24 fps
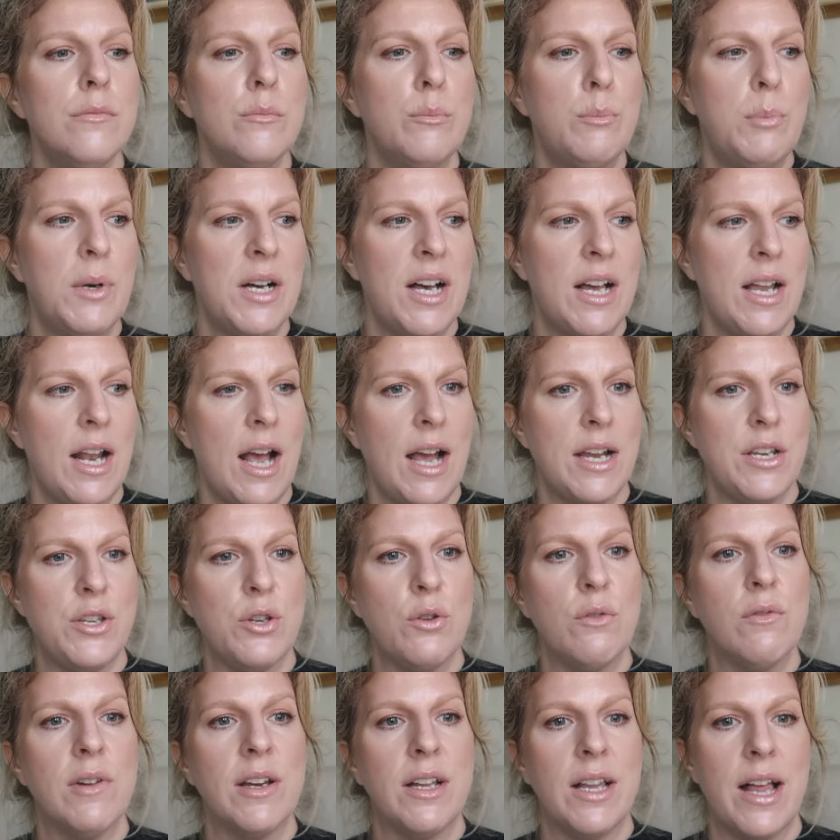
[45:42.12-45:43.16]
But I do
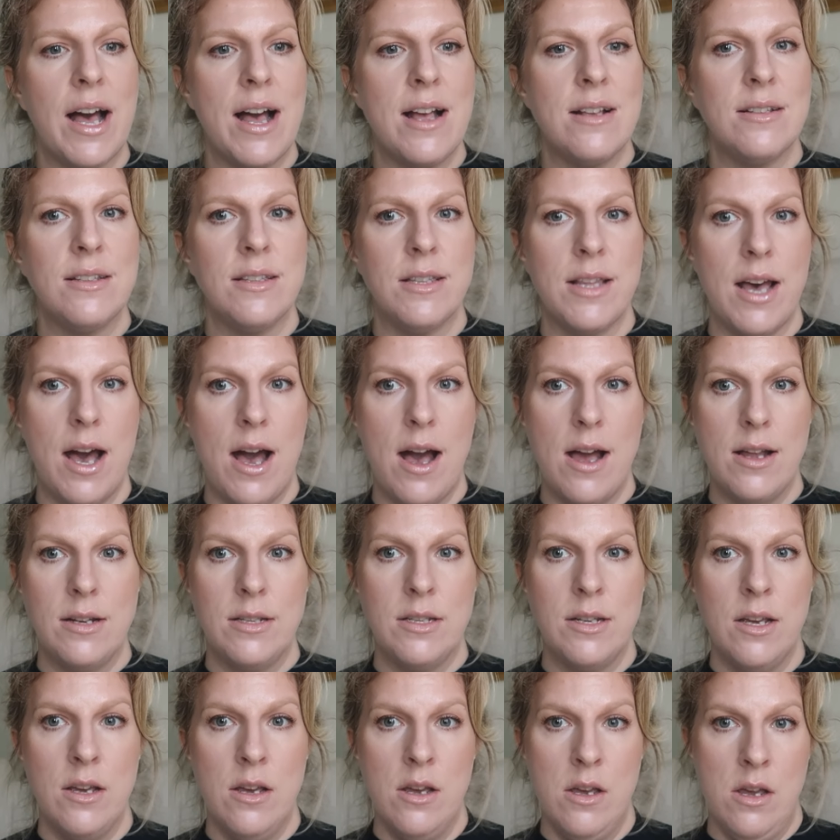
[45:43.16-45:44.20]
realize
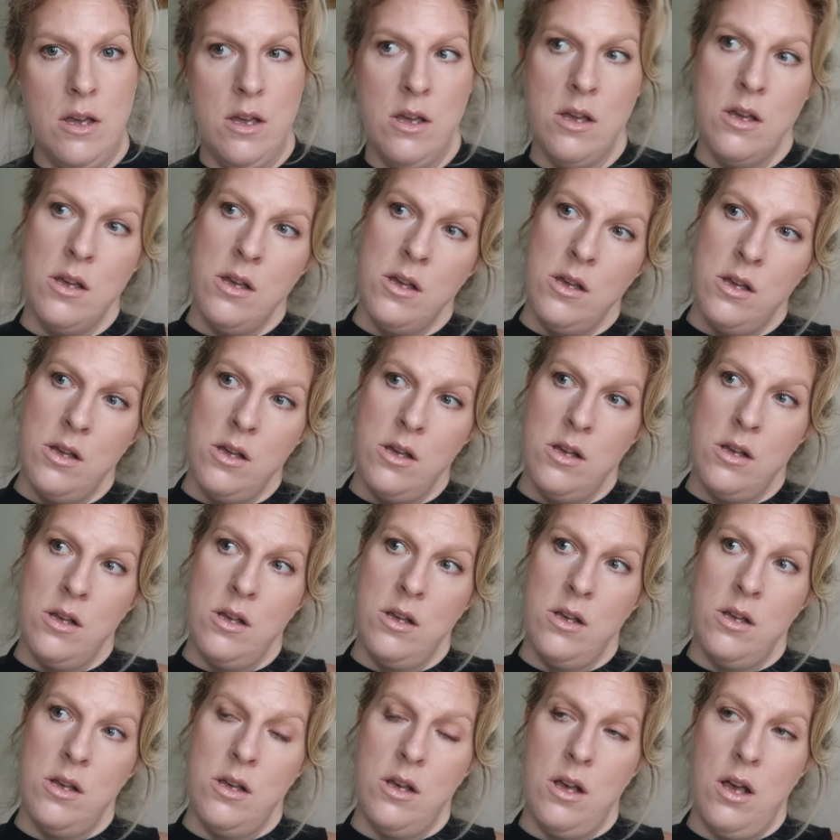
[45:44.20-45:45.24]
that
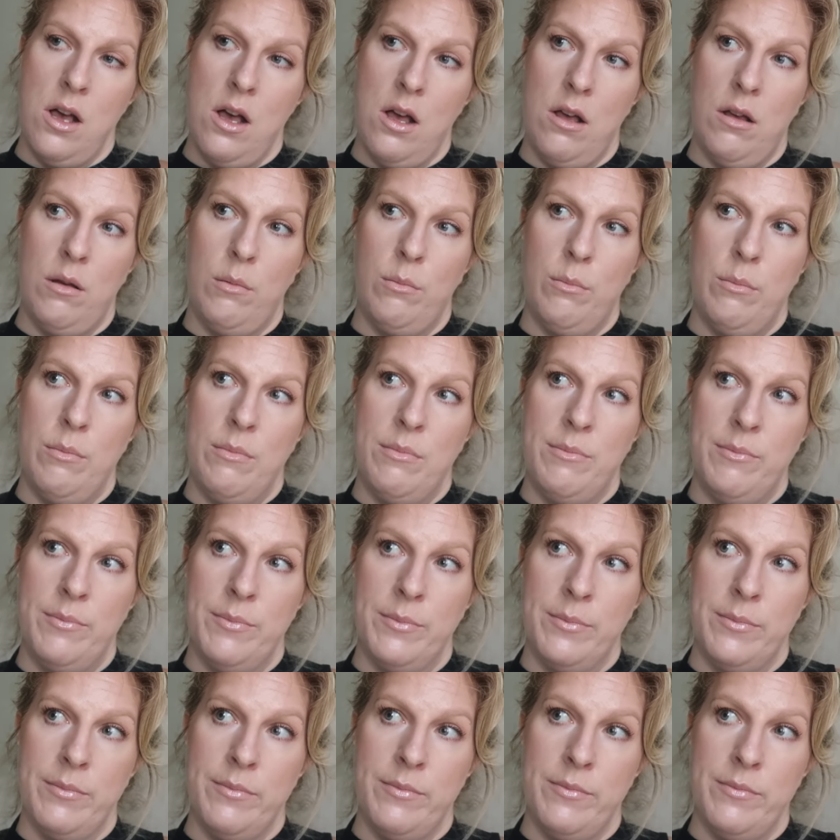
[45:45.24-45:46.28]
um
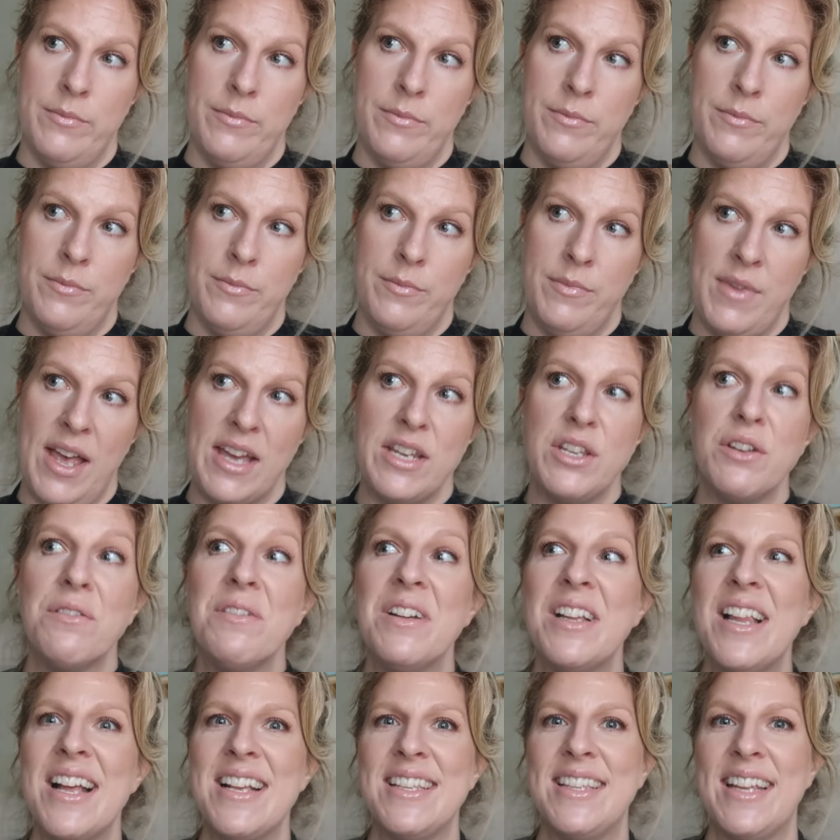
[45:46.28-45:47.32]
I do
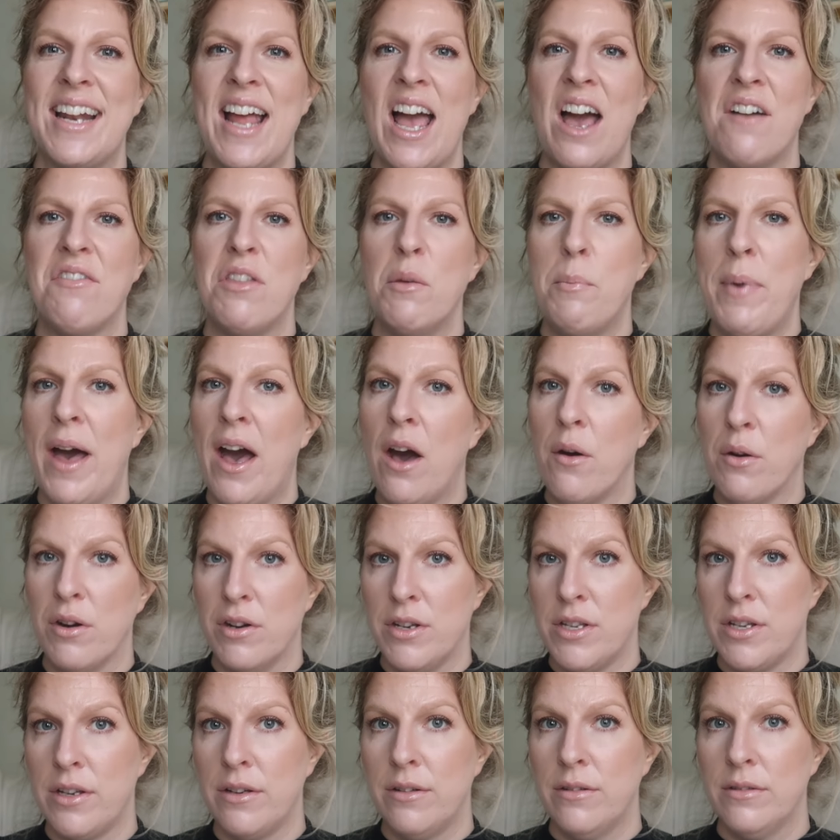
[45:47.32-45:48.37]
realize that I have the power
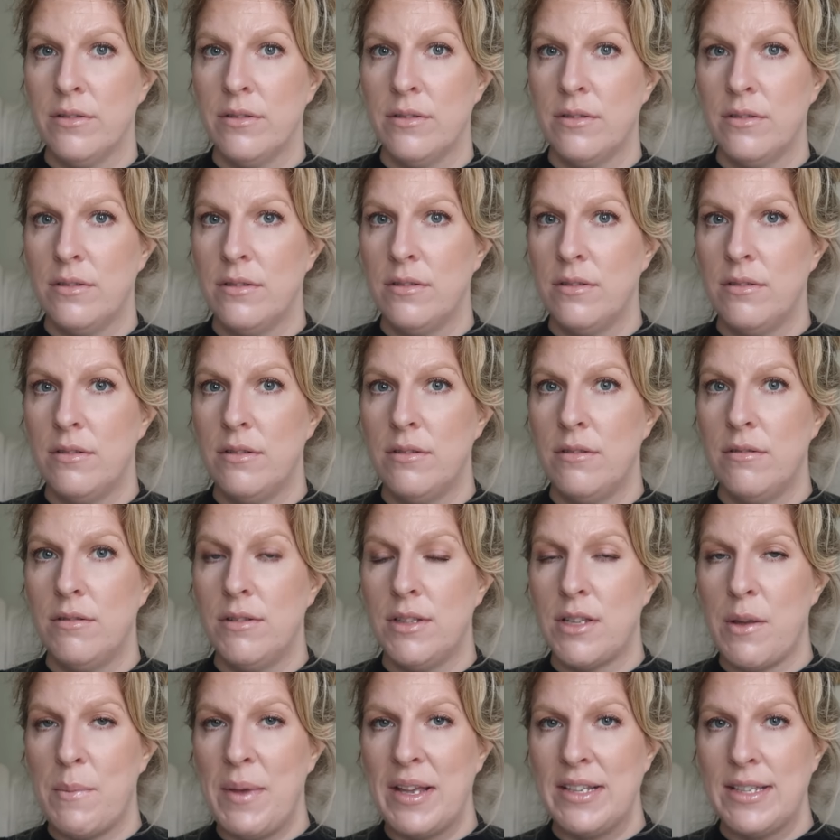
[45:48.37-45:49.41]
to.
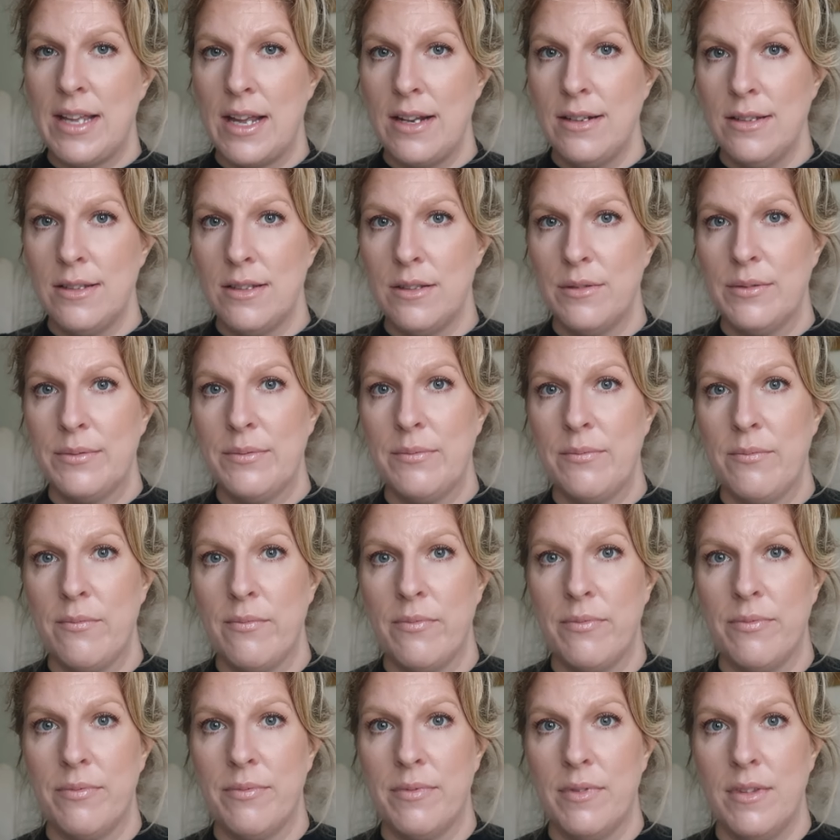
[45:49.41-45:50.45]
Does that make sense?
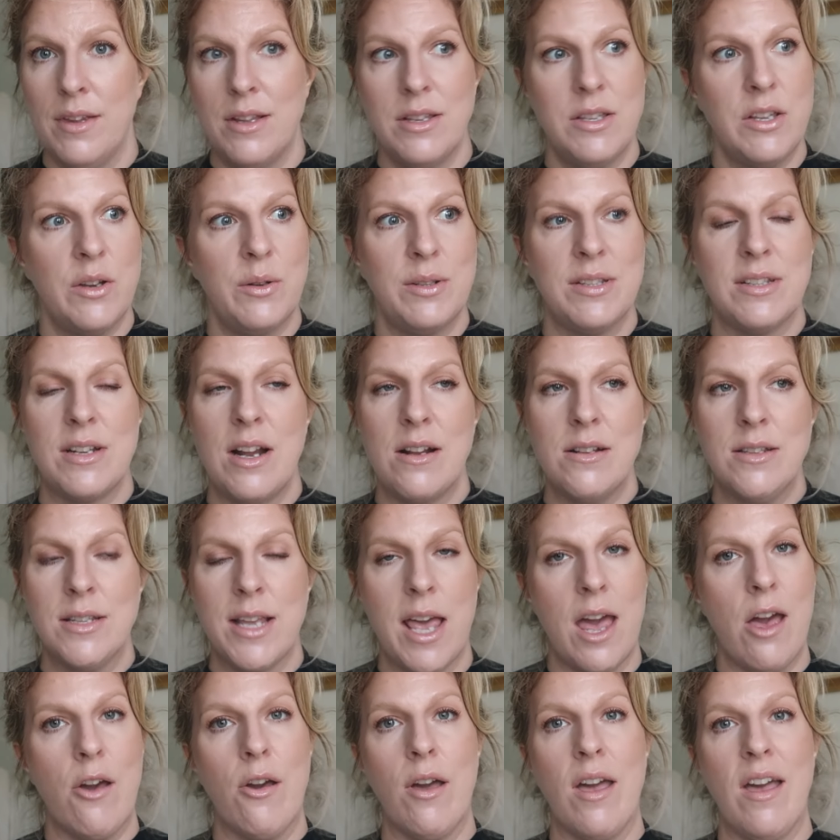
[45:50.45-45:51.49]
So it's not
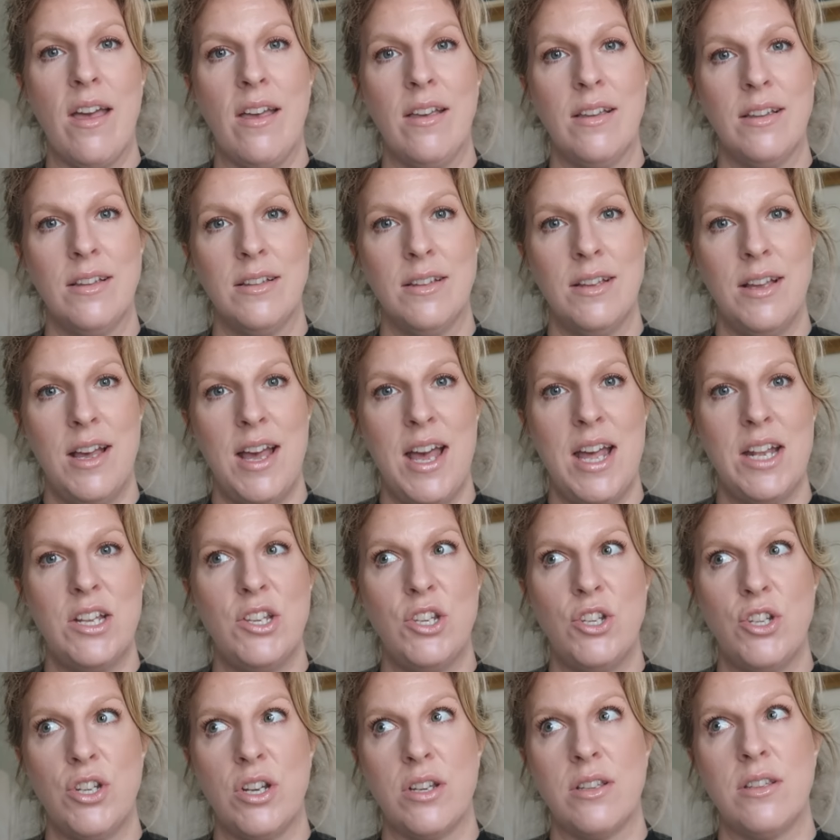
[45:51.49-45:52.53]
scary. It's
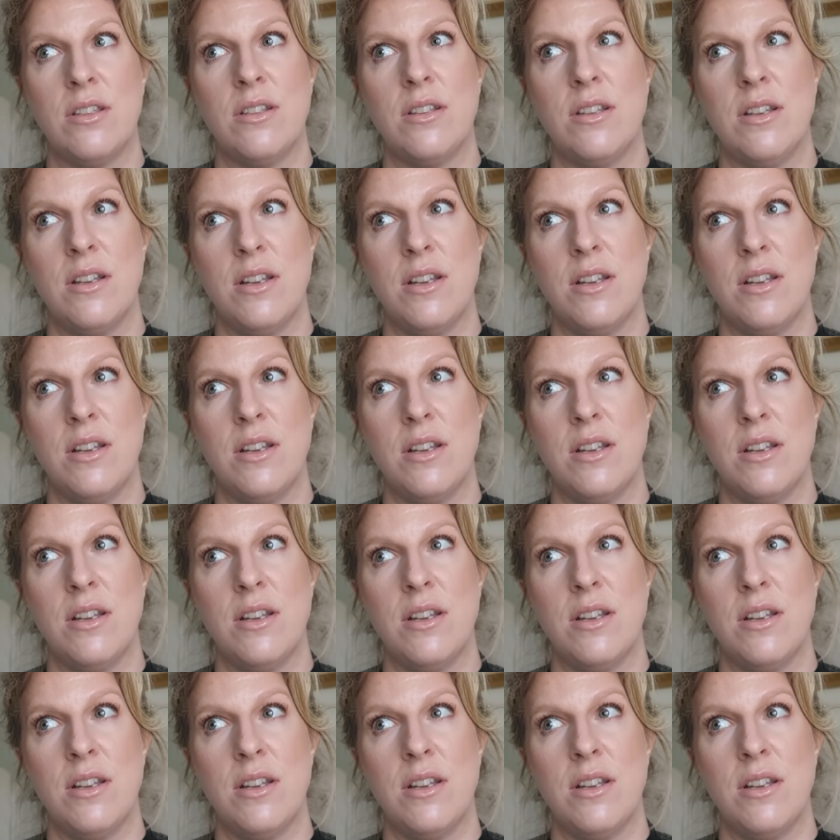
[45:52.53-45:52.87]
just